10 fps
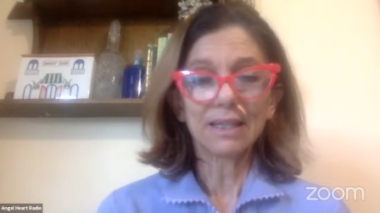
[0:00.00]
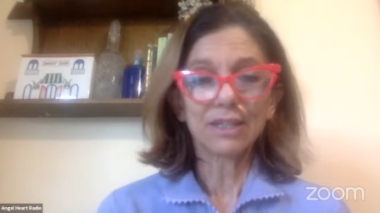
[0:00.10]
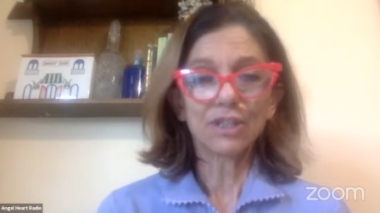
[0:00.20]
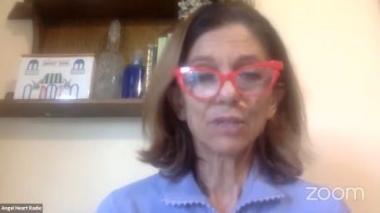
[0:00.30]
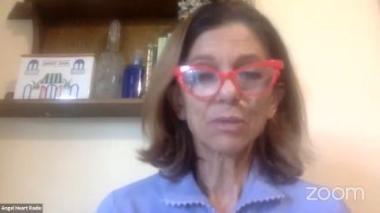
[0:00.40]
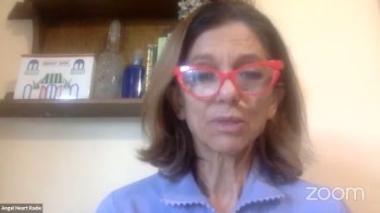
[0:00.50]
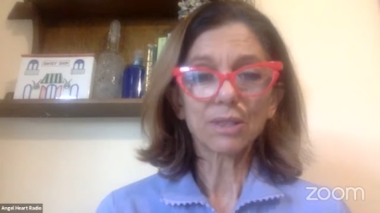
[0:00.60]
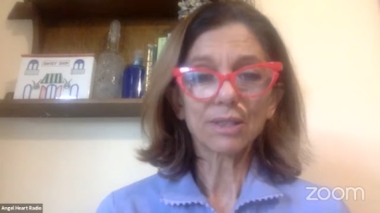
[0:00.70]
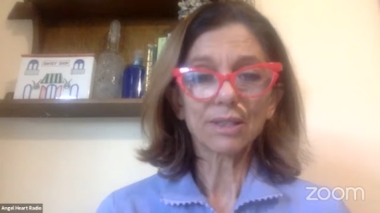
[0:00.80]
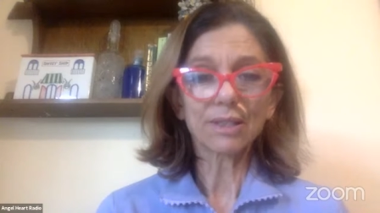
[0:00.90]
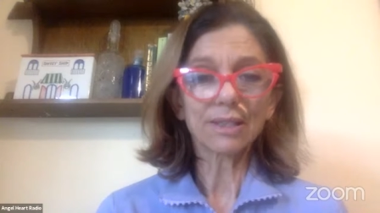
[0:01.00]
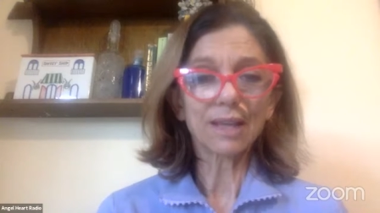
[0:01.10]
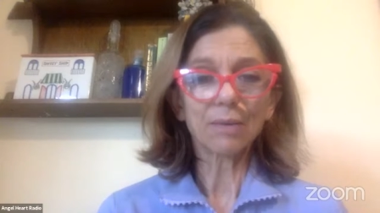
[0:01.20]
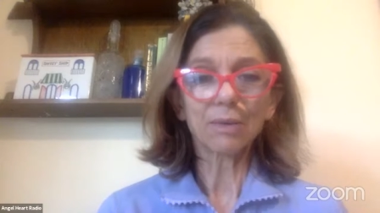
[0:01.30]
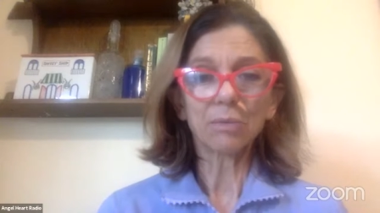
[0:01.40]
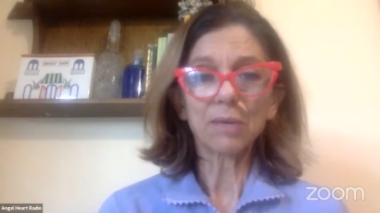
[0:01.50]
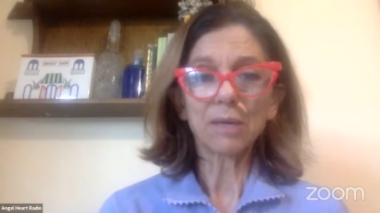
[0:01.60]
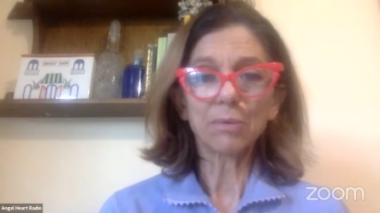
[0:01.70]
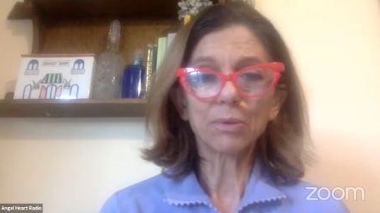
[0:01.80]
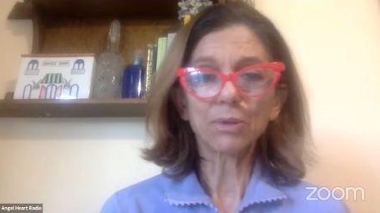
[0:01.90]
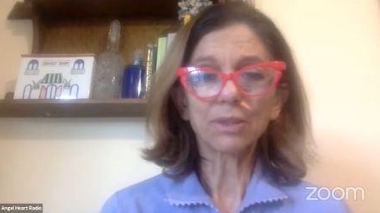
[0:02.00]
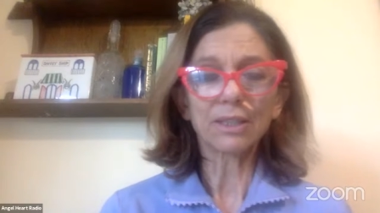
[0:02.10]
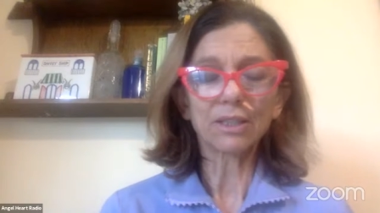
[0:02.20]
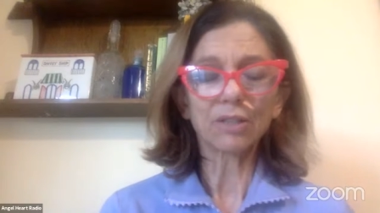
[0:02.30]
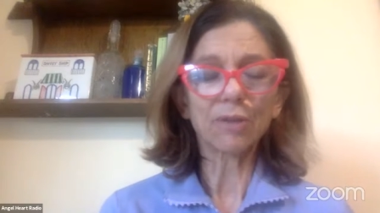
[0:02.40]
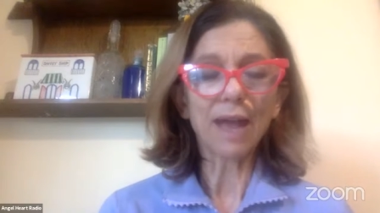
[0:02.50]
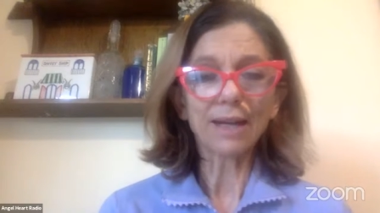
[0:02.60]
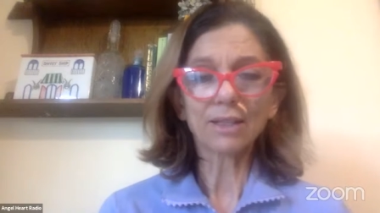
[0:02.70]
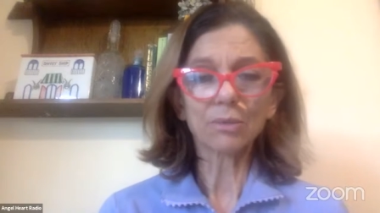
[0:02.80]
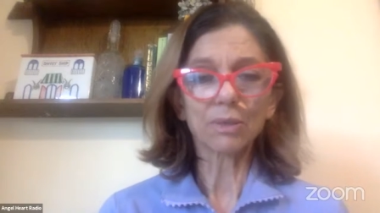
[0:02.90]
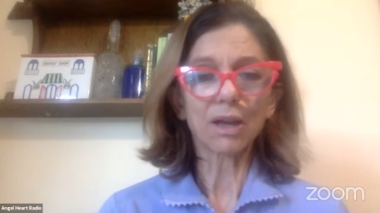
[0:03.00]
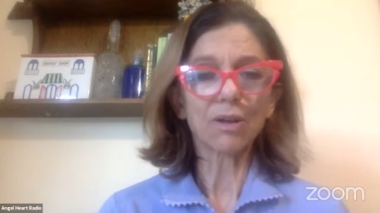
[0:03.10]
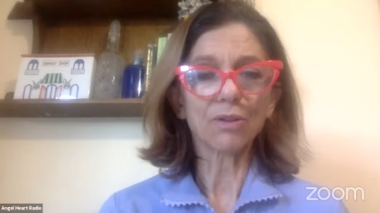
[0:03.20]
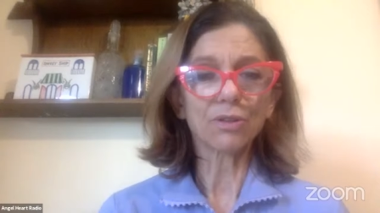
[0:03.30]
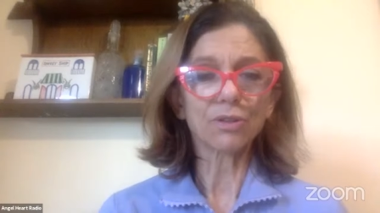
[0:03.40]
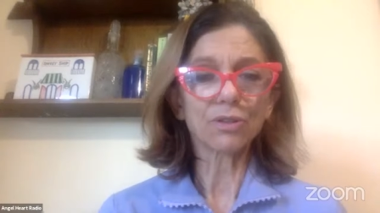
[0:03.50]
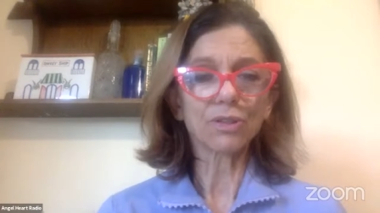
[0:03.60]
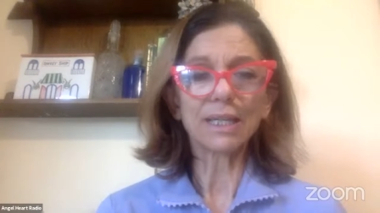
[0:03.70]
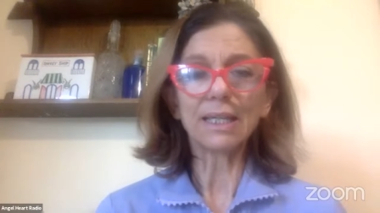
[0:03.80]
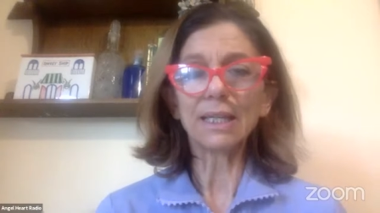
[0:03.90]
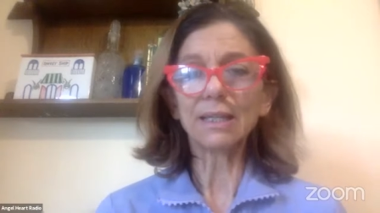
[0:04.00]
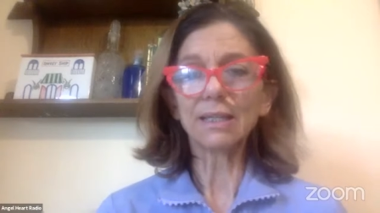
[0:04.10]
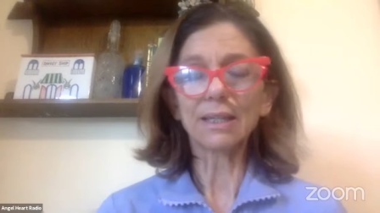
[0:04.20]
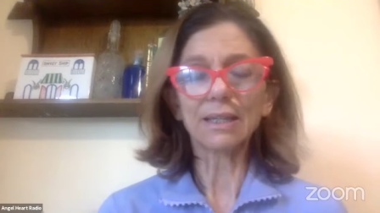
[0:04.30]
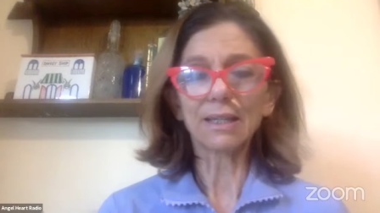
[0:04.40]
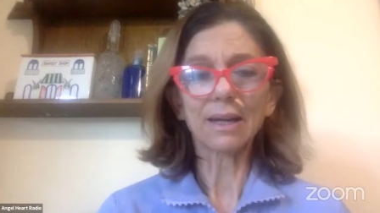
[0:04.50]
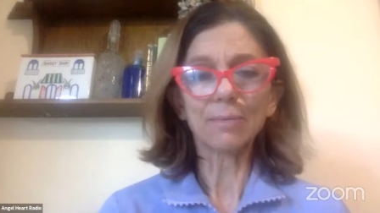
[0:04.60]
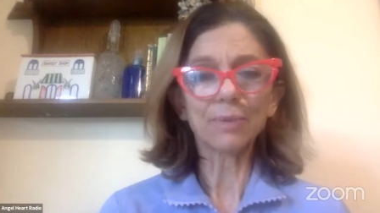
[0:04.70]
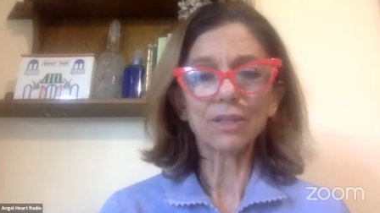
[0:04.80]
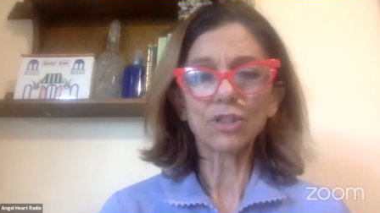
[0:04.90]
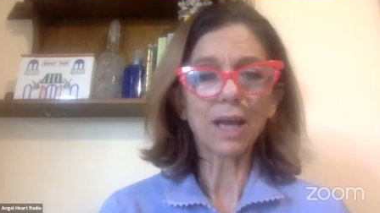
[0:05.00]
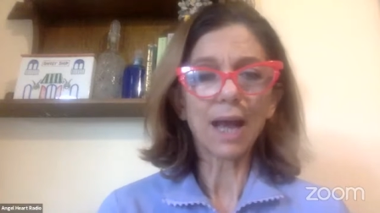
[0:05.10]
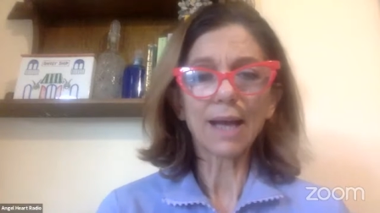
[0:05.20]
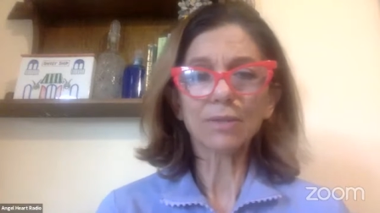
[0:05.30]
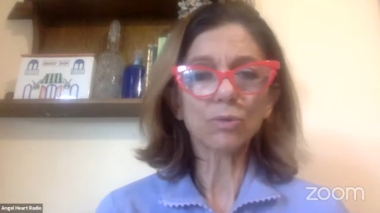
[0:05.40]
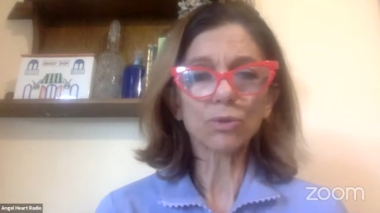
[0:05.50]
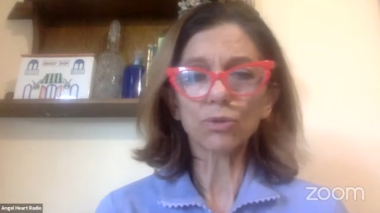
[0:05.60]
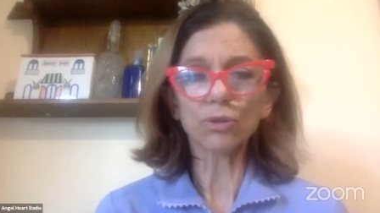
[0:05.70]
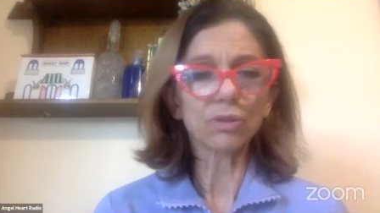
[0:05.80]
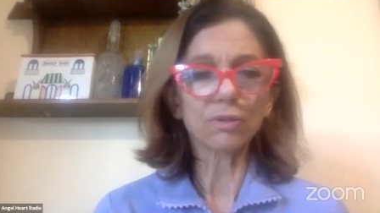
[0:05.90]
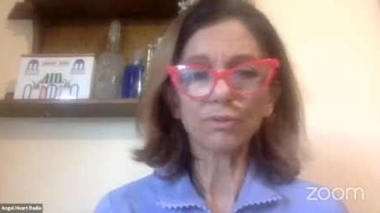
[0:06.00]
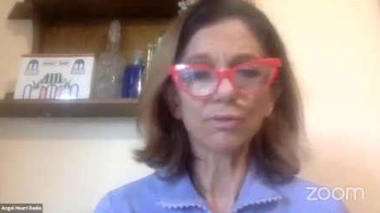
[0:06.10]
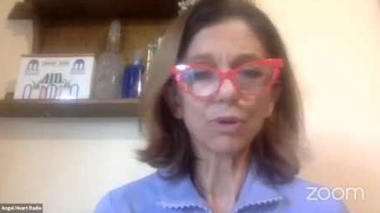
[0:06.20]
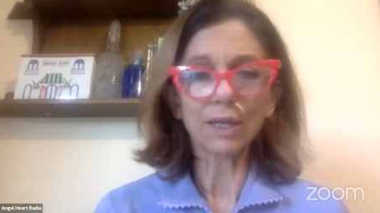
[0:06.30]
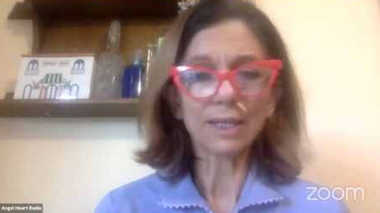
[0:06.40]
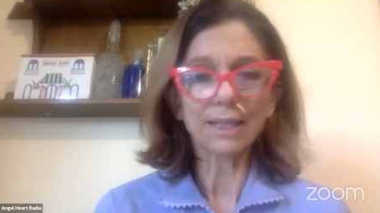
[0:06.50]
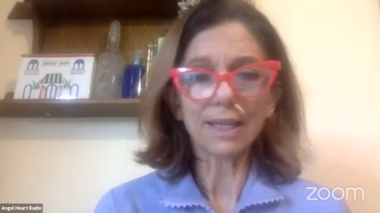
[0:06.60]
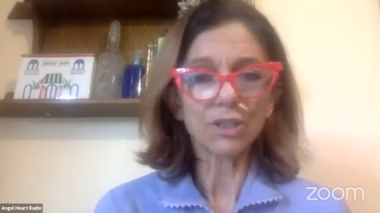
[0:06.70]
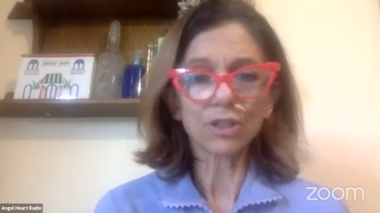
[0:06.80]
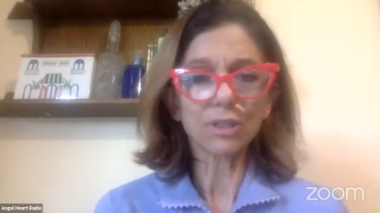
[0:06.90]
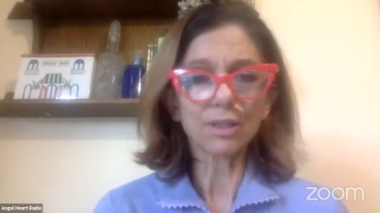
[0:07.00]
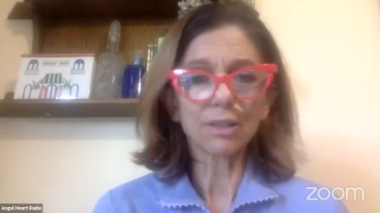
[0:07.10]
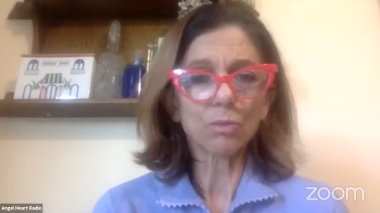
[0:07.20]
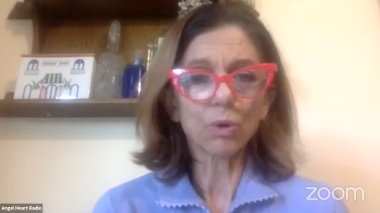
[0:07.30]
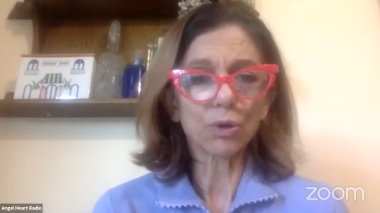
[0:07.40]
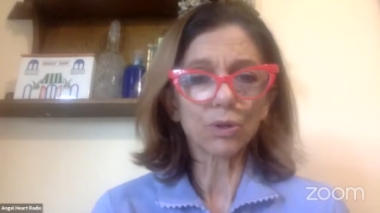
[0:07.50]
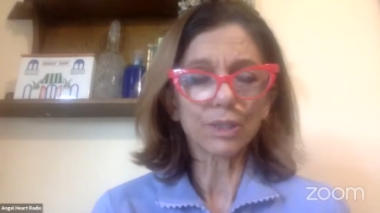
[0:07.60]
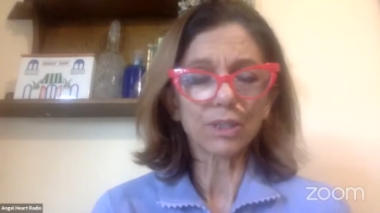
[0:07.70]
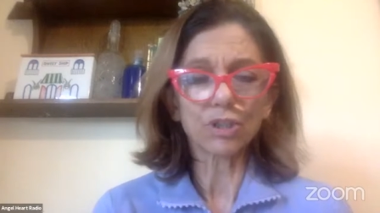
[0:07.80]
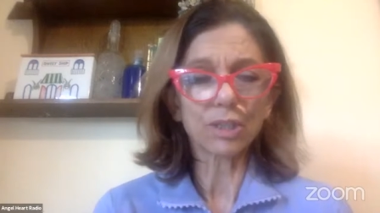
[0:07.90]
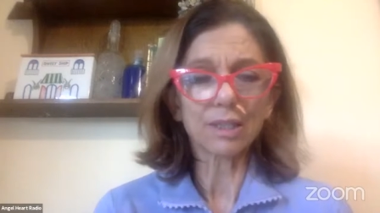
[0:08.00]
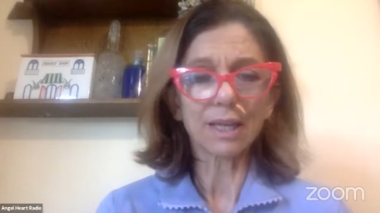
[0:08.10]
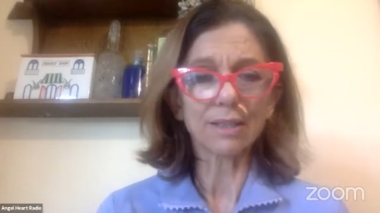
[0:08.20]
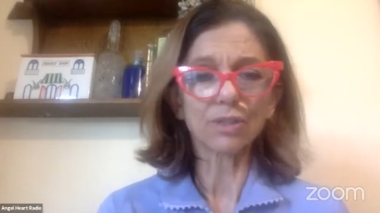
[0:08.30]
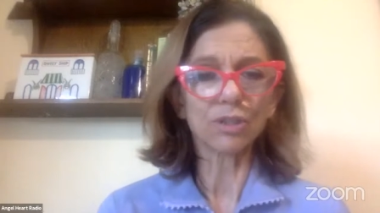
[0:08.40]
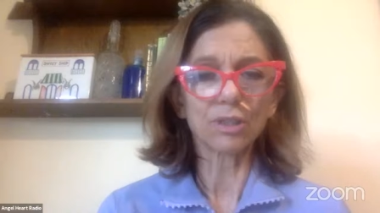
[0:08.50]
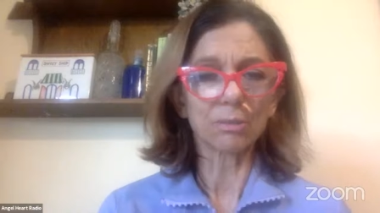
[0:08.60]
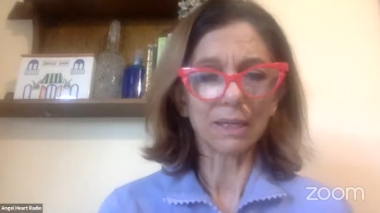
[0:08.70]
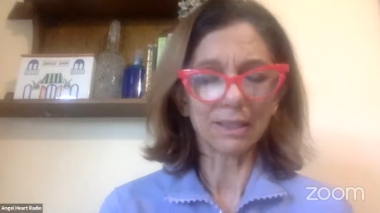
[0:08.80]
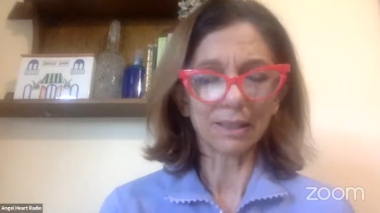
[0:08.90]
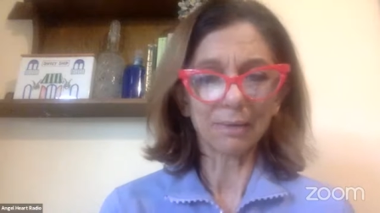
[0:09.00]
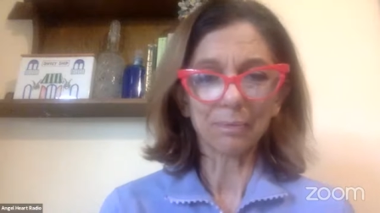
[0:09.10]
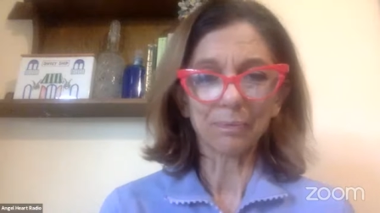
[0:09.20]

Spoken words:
she wants to stay with people, interact with others, eat, and she has all sorts of vocalizations and words. She says she's amazing.